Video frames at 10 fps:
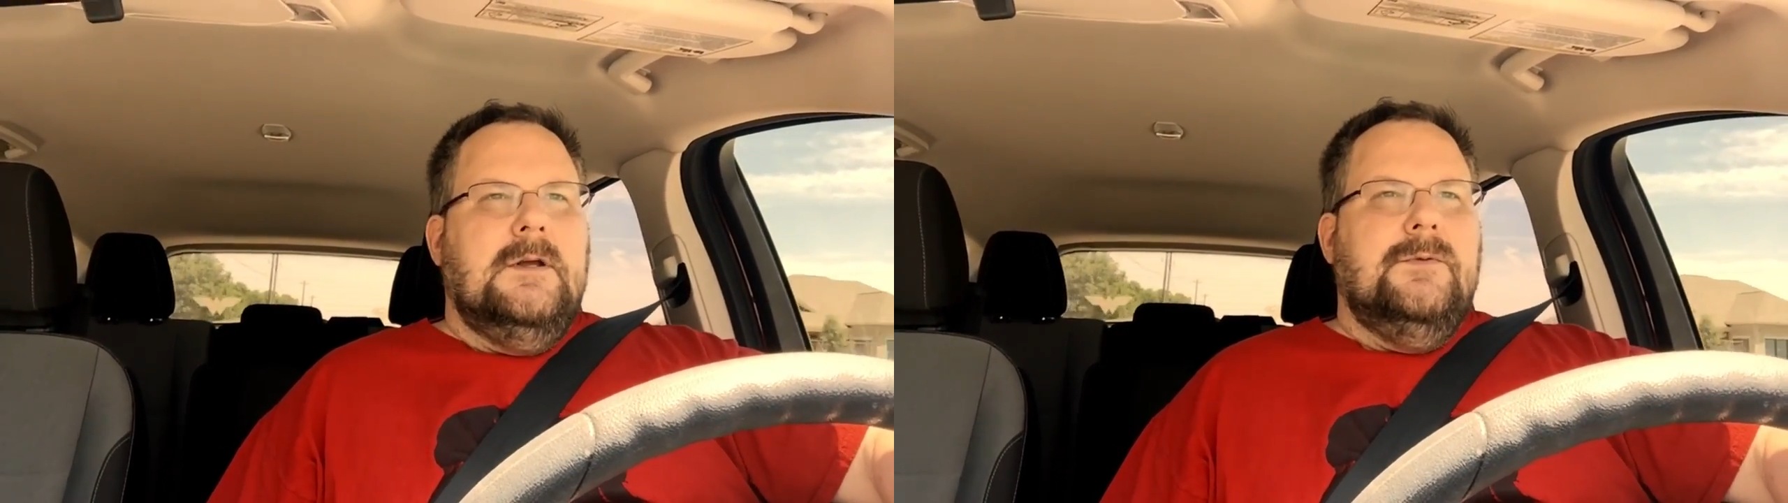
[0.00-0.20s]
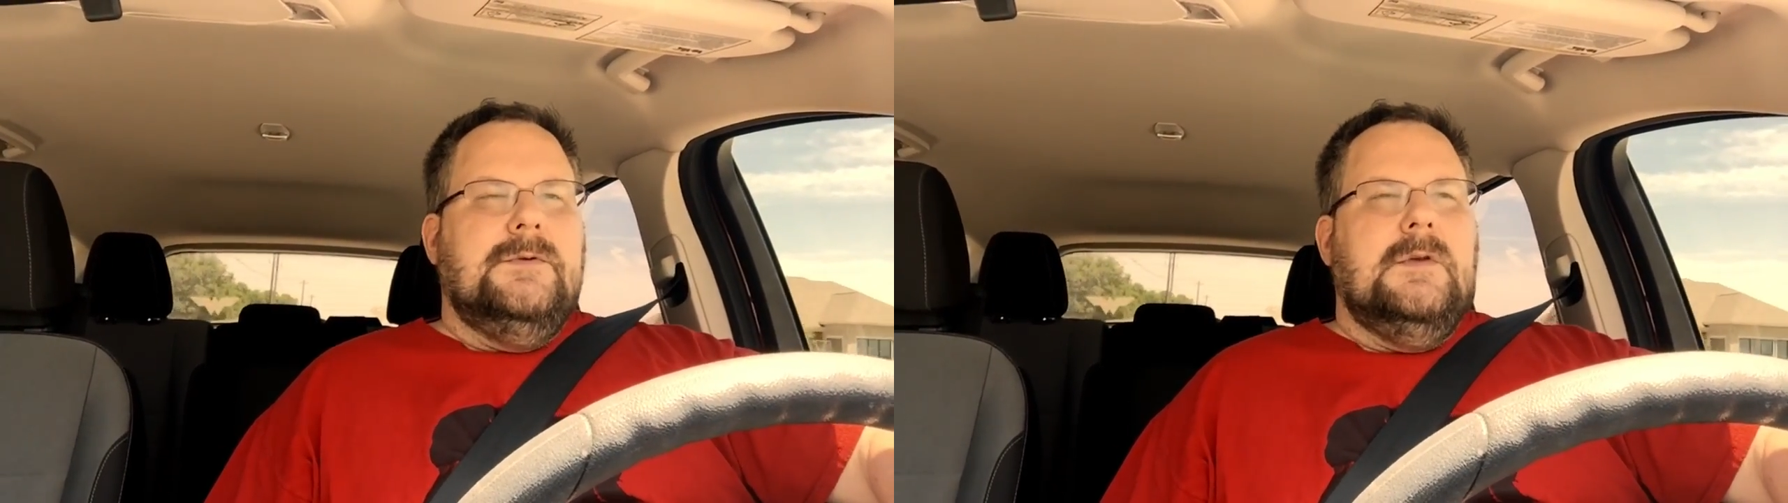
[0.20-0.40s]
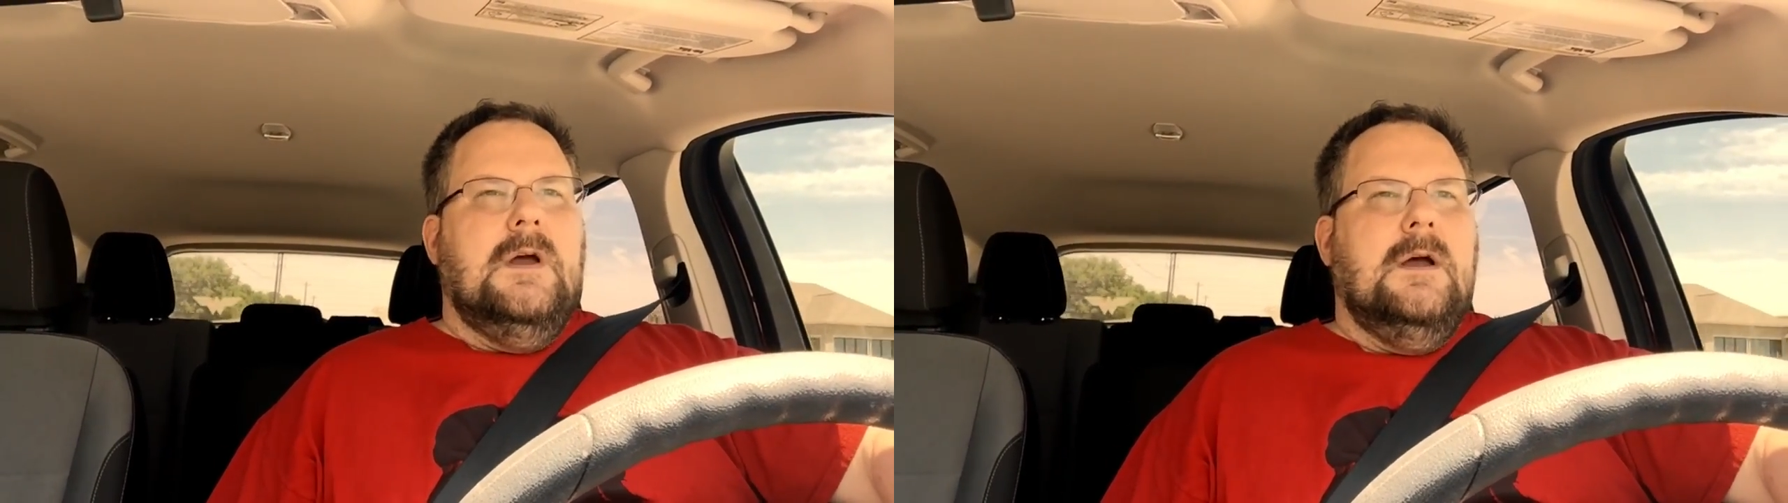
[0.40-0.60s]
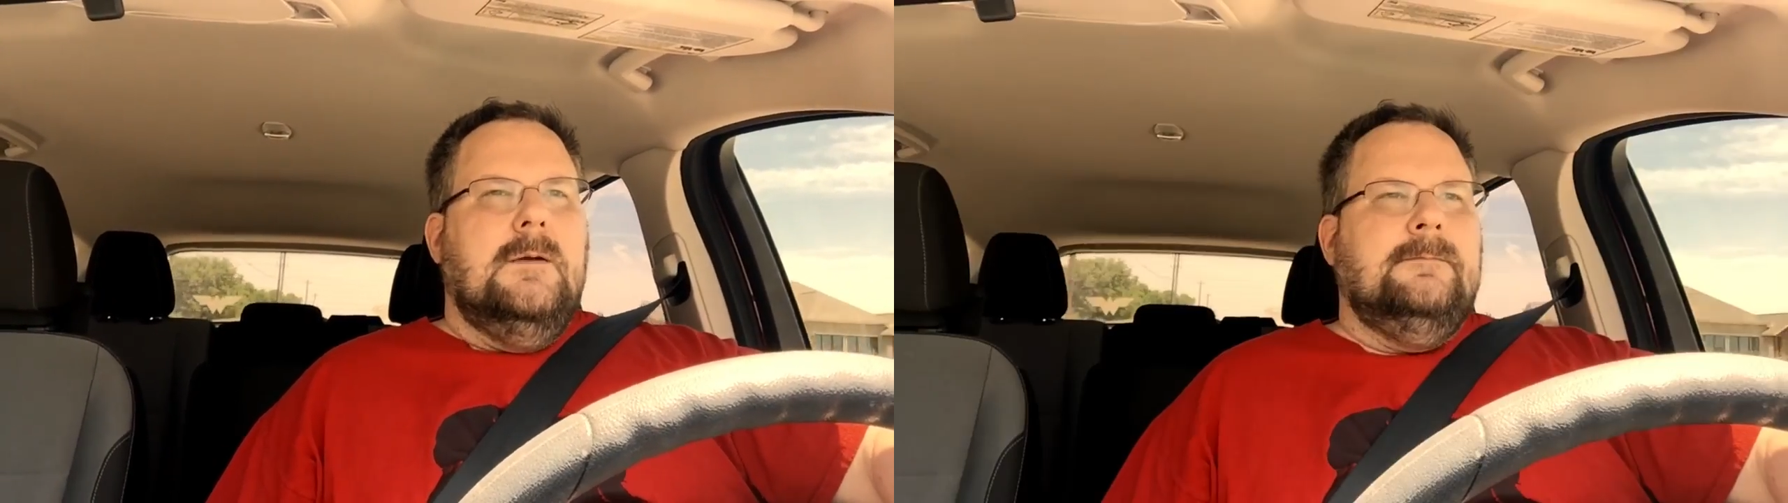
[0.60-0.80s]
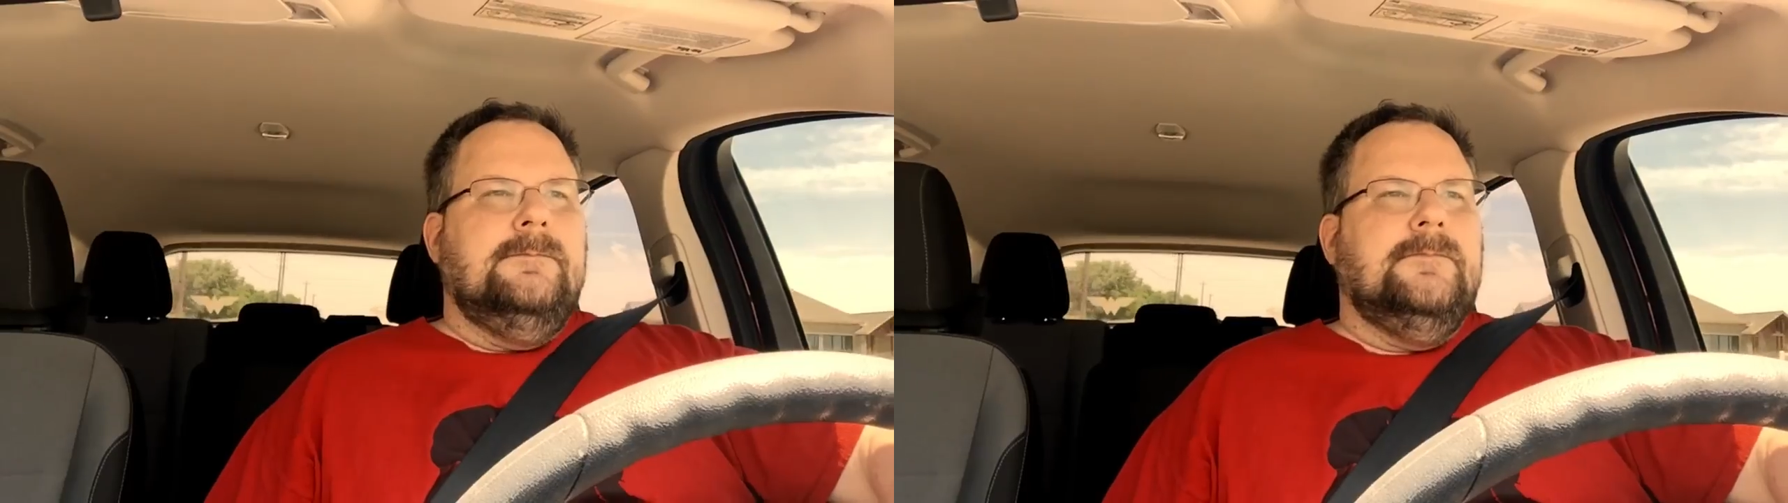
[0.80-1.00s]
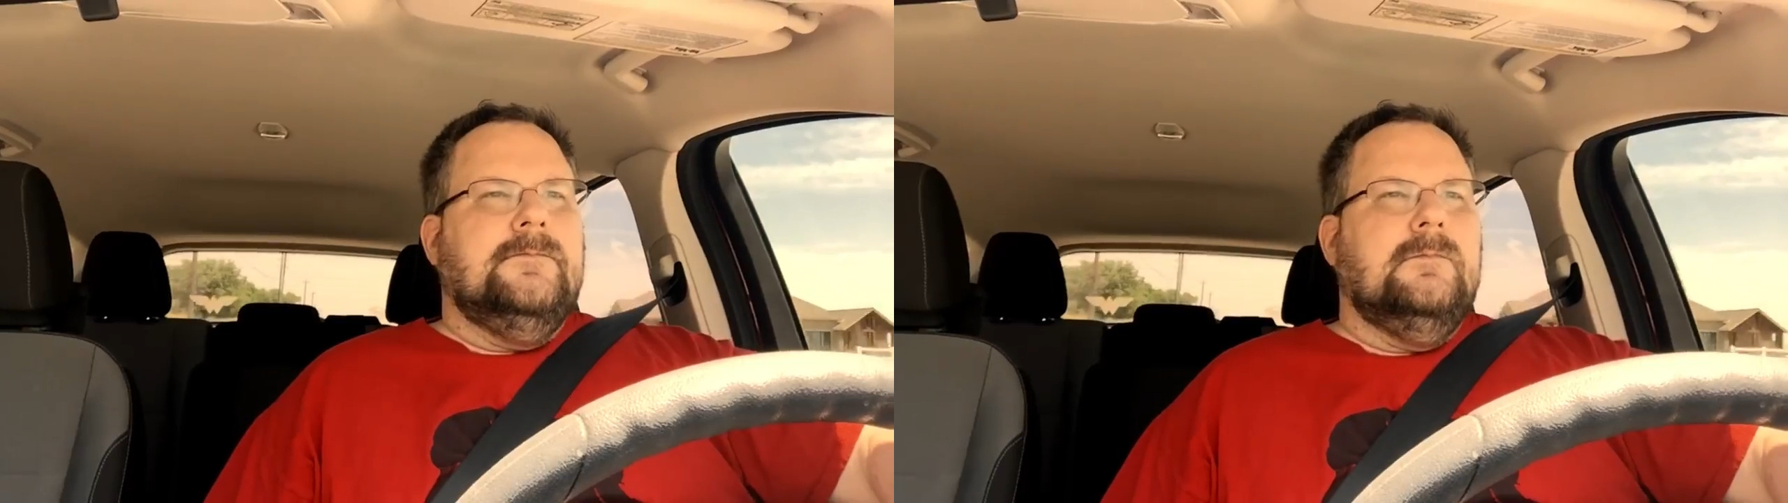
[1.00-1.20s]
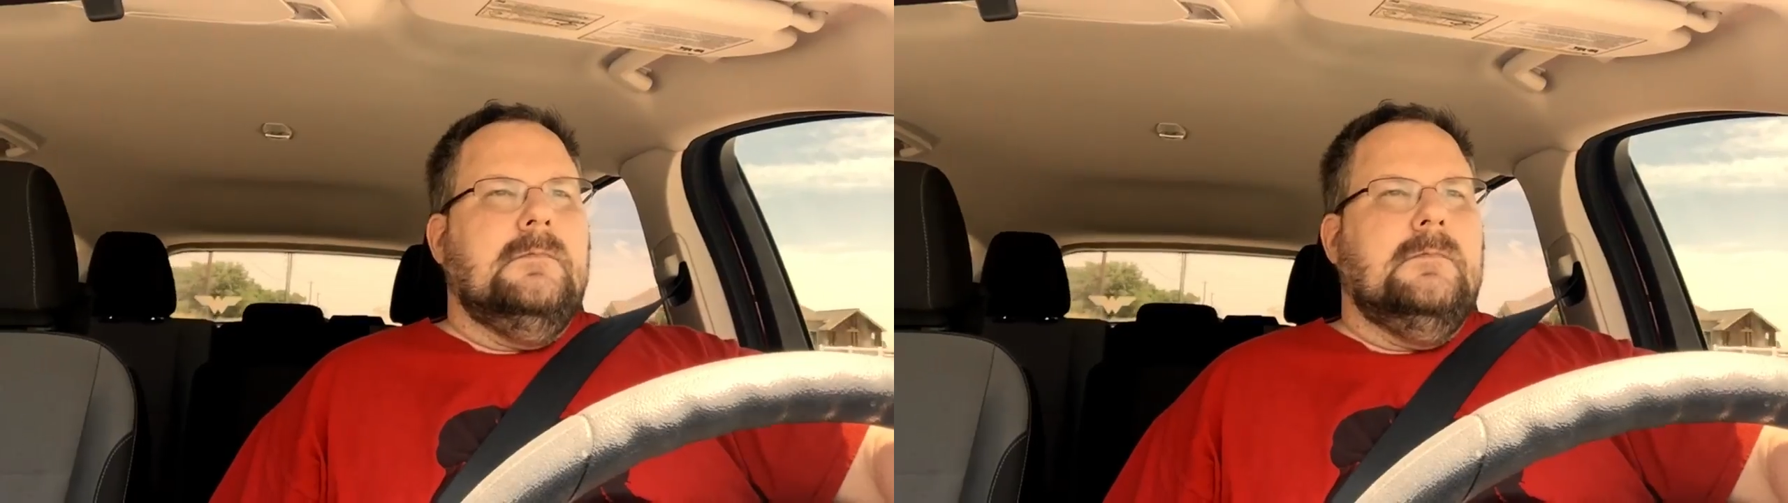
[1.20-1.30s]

It was um,